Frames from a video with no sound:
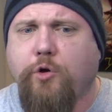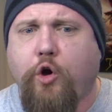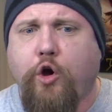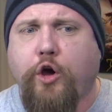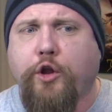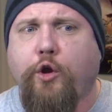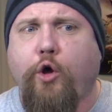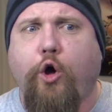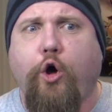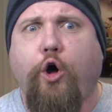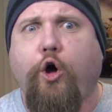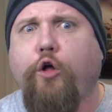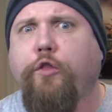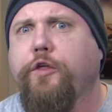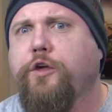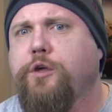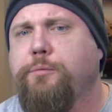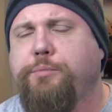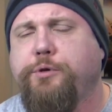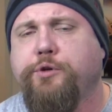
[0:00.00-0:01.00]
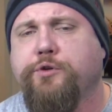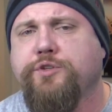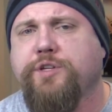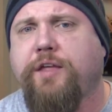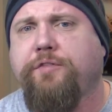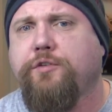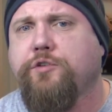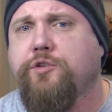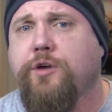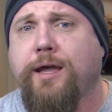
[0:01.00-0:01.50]
on all the computers
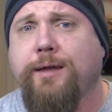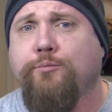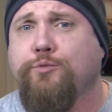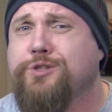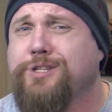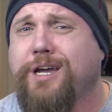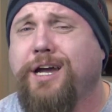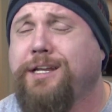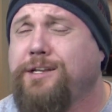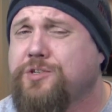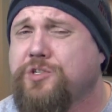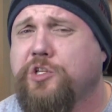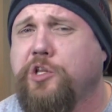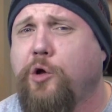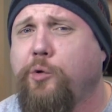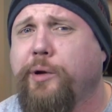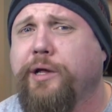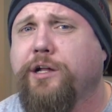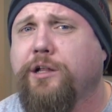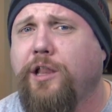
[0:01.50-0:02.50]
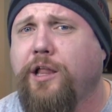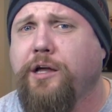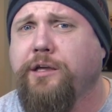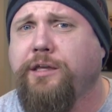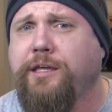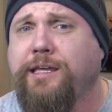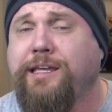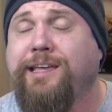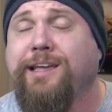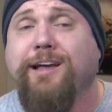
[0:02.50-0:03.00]
at the time was kind of slow and
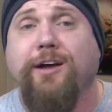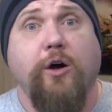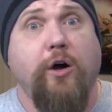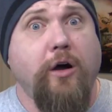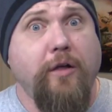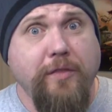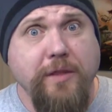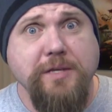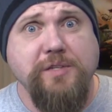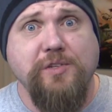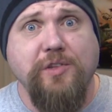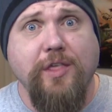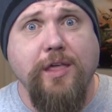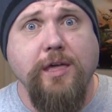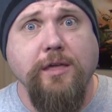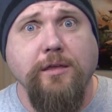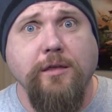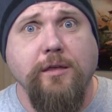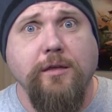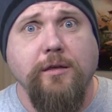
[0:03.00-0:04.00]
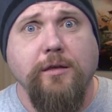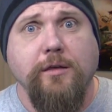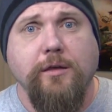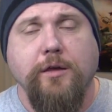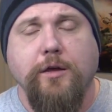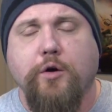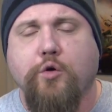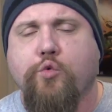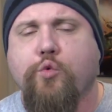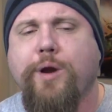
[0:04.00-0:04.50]
clunky, on this thing
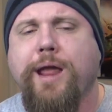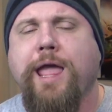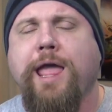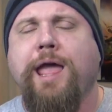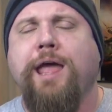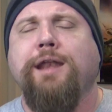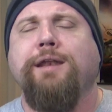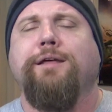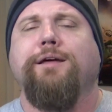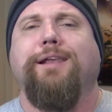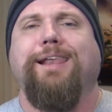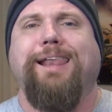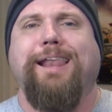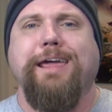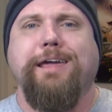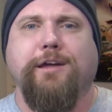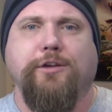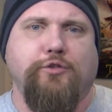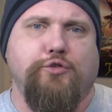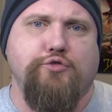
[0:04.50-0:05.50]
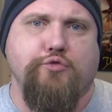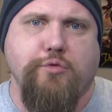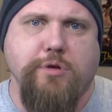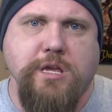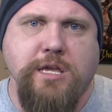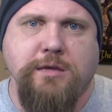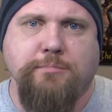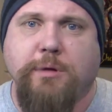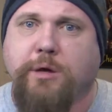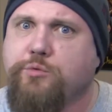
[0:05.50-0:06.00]
ran like a
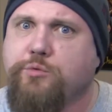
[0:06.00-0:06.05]
dream.